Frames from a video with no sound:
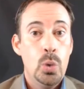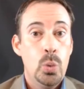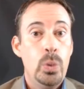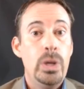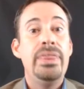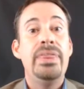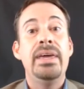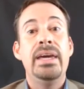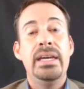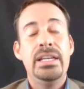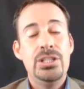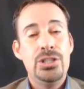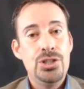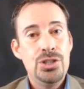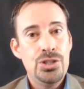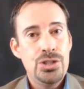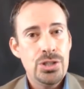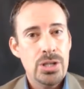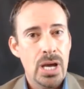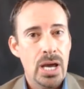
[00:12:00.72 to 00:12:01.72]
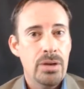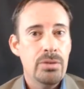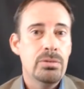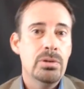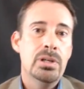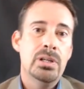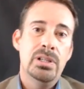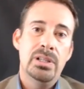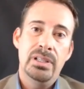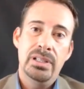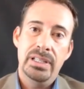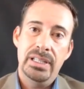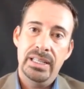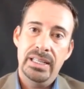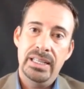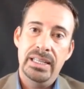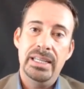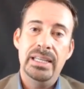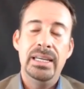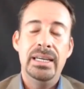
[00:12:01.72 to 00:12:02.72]
within
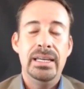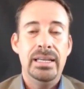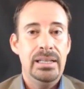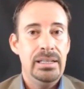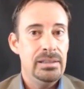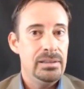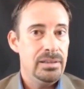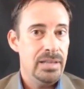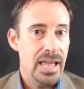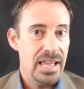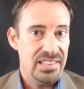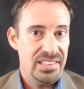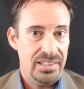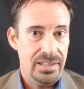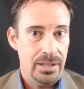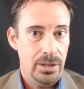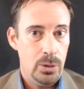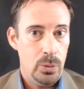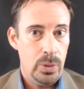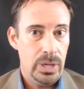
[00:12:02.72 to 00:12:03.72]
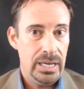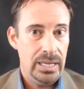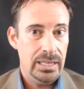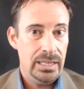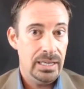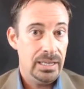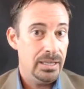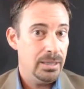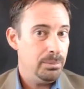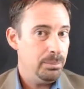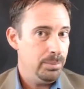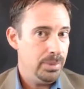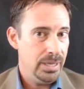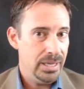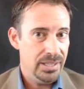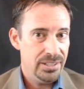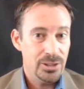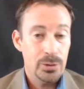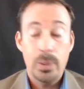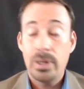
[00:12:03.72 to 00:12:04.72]
generally less than a week. It could
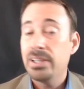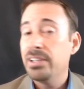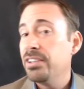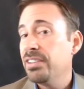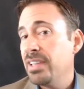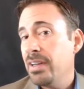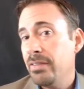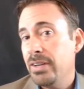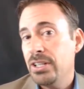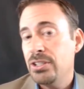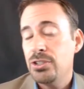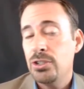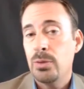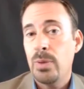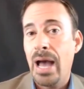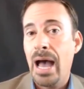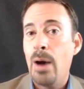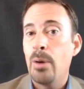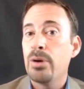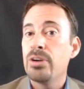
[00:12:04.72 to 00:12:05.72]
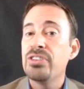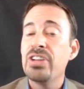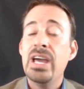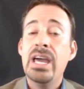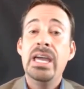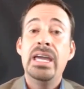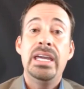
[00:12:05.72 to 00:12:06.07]
be as quick as 72 hours.